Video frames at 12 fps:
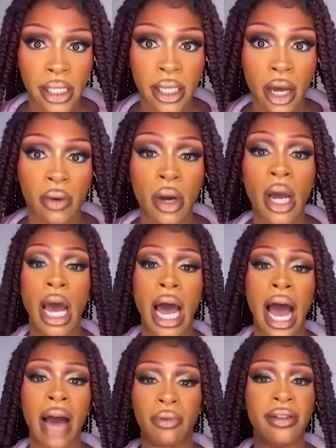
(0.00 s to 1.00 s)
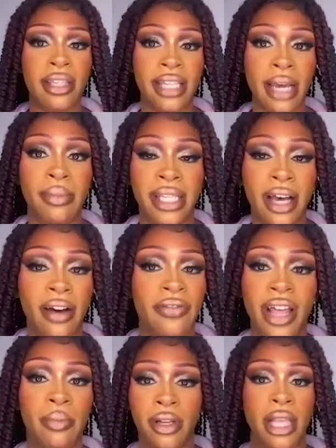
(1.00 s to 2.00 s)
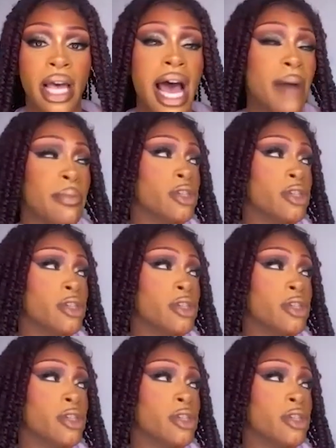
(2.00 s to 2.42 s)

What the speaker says: So I'm going to have to say myself for that, because, like,